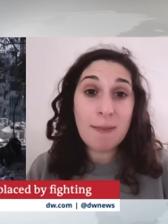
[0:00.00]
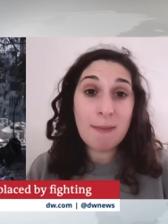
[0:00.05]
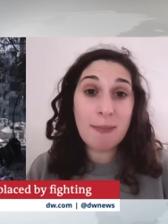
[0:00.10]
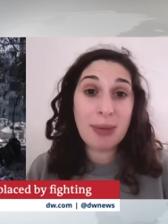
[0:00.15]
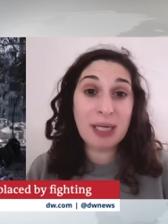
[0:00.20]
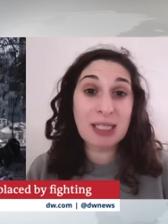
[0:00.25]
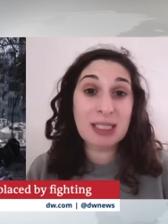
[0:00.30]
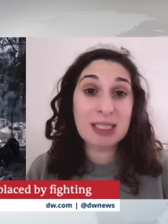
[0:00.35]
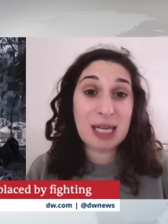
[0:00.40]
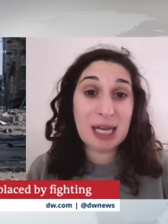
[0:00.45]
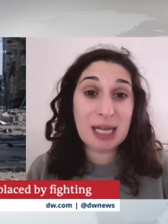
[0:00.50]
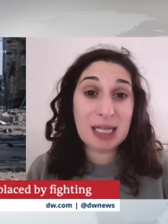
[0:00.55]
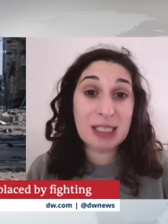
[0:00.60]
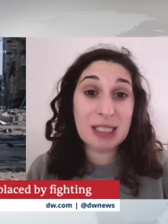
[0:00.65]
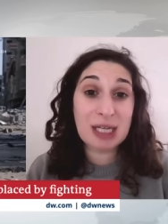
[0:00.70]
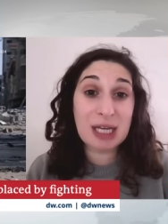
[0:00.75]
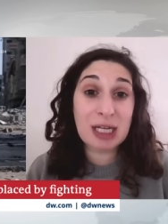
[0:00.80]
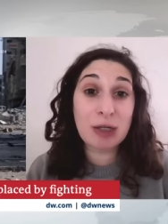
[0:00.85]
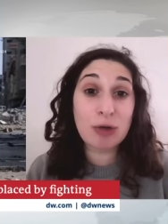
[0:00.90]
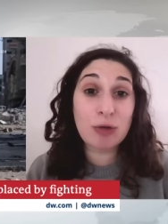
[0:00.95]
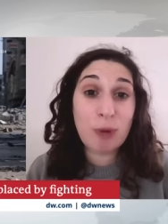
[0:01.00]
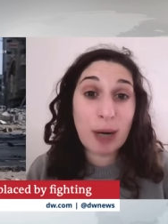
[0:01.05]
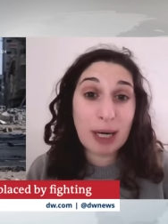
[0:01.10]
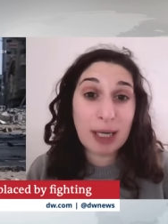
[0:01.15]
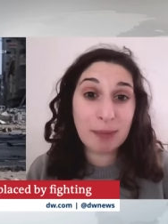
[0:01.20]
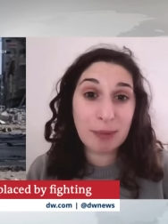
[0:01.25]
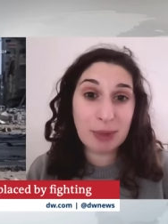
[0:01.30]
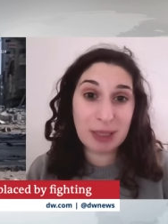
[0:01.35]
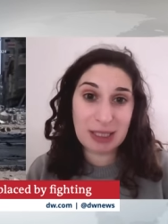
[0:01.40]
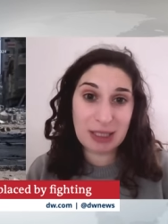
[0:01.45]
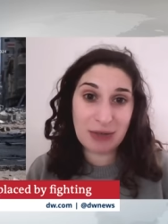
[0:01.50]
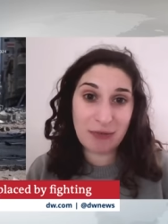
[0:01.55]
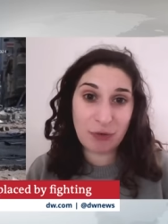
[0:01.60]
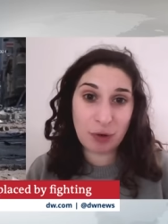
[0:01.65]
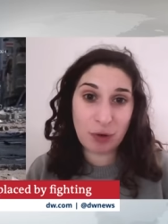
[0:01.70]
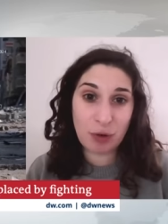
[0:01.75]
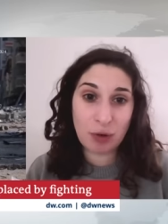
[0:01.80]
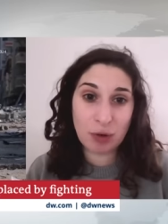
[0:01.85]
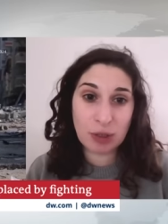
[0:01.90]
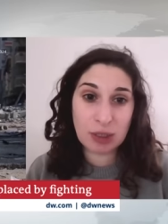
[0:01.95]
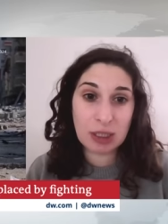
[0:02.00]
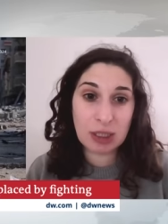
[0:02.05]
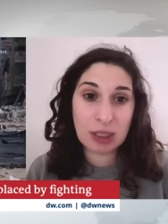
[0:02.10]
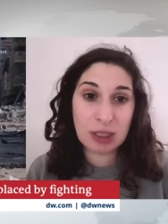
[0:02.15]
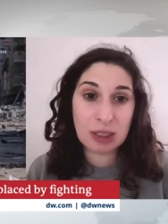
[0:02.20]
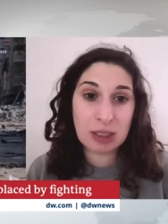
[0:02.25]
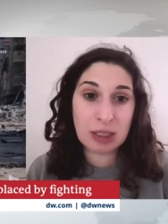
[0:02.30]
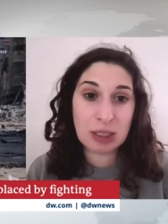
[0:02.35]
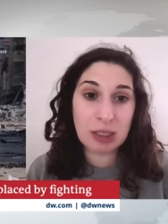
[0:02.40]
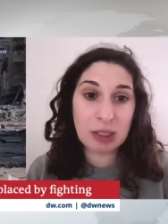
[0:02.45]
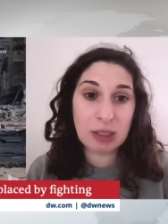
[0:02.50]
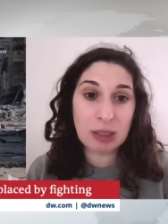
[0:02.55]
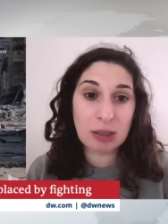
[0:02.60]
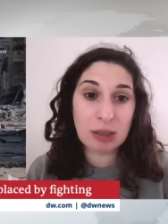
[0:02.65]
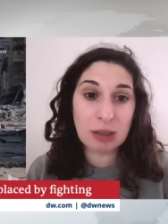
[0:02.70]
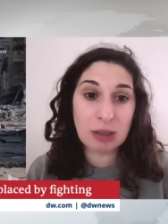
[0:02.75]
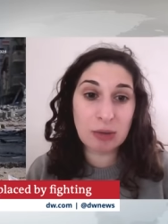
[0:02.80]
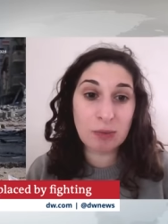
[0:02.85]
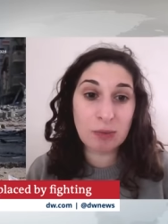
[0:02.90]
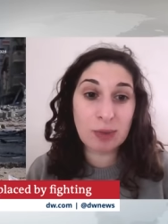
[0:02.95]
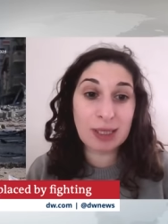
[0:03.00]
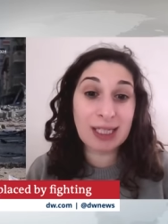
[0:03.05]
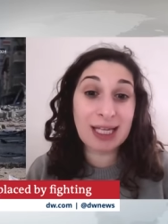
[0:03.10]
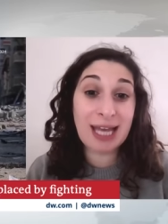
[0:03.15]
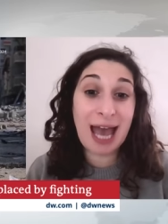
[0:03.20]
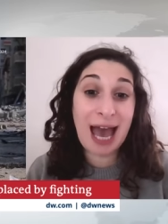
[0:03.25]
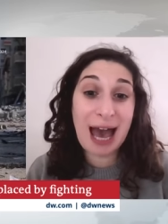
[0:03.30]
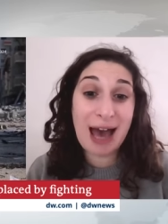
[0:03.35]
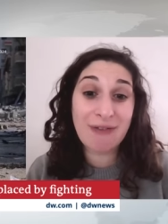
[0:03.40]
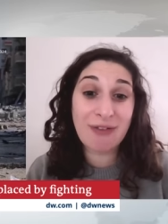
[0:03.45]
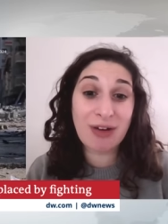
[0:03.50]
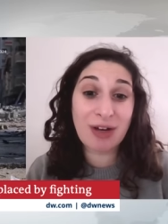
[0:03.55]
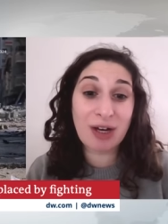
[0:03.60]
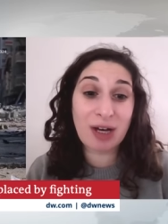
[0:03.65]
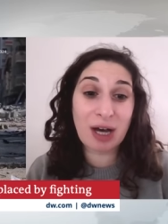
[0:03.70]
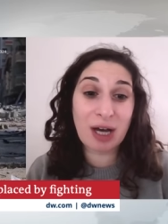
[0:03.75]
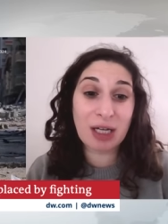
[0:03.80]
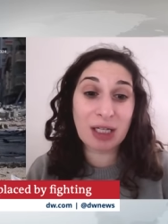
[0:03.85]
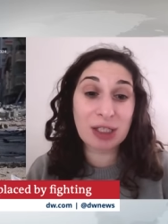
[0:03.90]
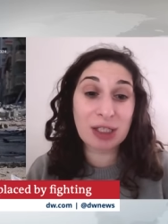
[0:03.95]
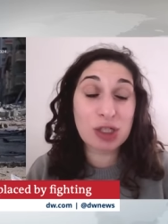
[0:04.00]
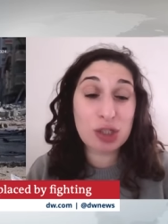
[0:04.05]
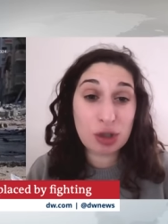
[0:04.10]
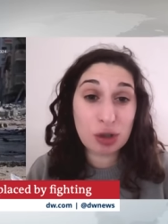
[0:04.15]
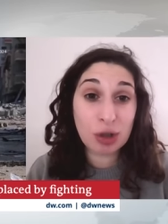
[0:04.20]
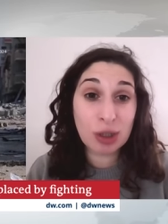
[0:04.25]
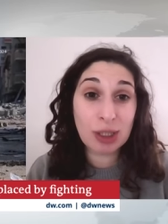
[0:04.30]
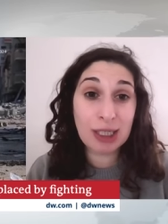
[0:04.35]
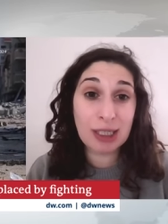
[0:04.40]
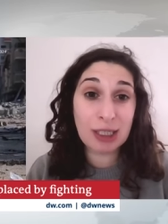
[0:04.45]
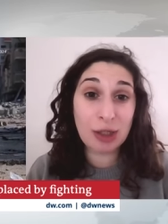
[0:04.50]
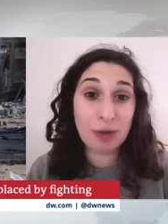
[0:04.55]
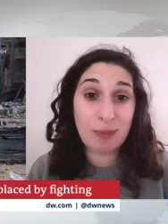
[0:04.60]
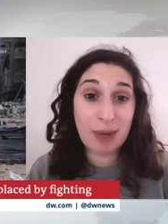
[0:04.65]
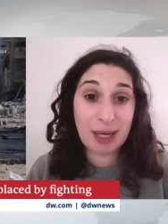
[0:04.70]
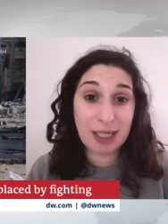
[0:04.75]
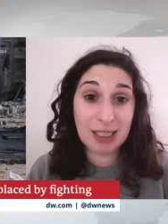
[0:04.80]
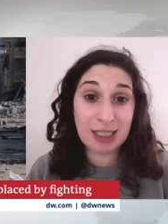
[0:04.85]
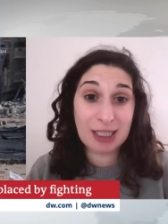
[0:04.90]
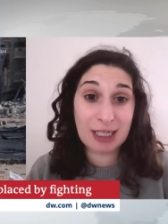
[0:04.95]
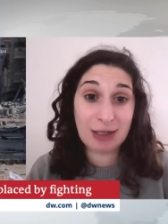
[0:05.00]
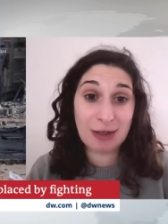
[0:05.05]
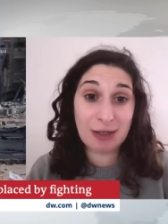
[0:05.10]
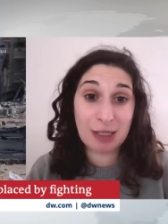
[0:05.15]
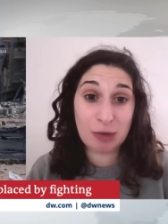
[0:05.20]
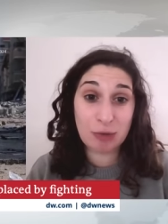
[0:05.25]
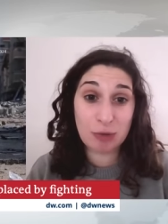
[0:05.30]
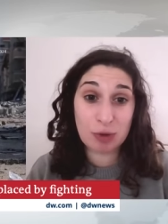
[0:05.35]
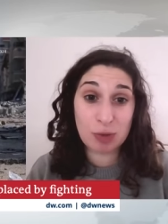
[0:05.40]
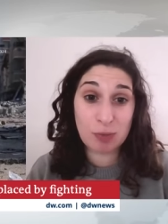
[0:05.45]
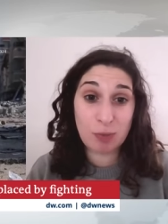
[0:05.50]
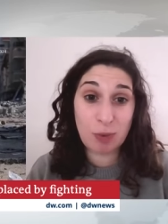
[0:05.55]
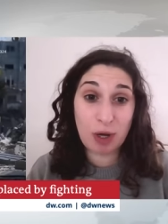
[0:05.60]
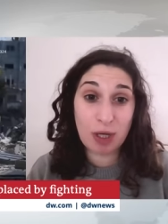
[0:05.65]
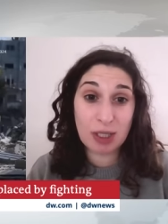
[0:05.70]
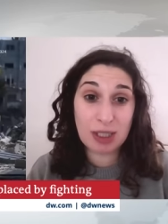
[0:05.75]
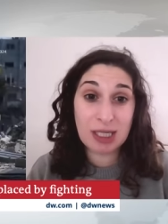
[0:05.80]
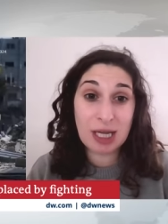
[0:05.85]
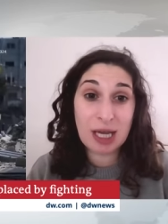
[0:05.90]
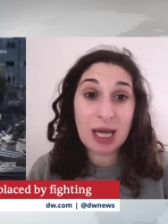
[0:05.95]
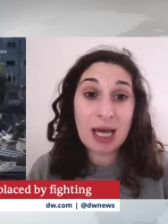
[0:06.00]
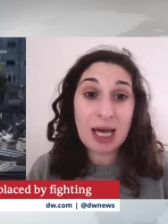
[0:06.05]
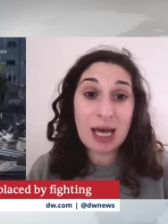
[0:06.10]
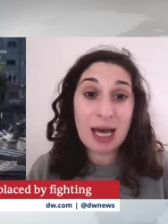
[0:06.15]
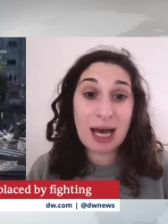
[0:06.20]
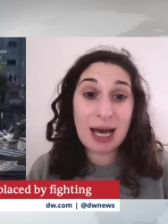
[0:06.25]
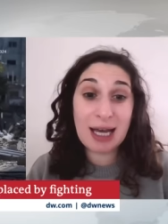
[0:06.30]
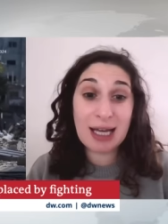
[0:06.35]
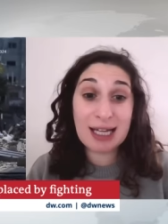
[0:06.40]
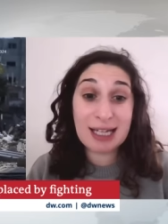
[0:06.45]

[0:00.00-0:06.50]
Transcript: But it's it's incredibly difficult to to really have a, a concerted humanitarian response mm-hmm.